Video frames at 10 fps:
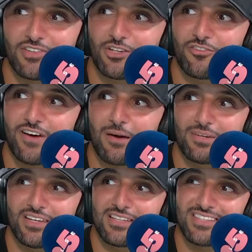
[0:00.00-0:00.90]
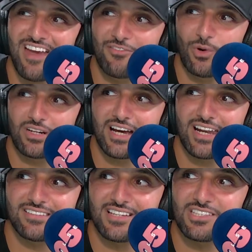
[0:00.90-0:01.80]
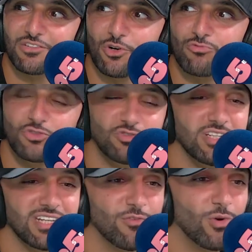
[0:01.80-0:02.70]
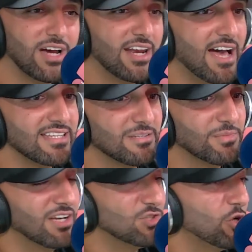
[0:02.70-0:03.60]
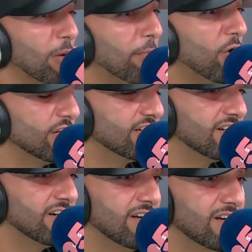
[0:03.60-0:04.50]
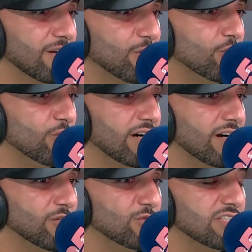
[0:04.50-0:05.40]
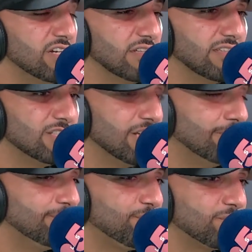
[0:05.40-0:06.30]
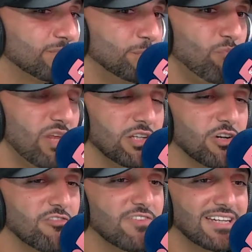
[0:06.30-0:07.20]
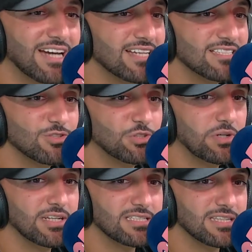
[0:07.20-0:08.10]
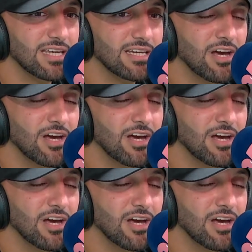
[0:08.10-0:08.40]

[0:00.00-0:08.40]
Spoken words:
radio family is everyone kind of does their own routine. Everyone kind of has something else. You got Monica, who you see her at the gym. You got Vikas, who's doing this thing.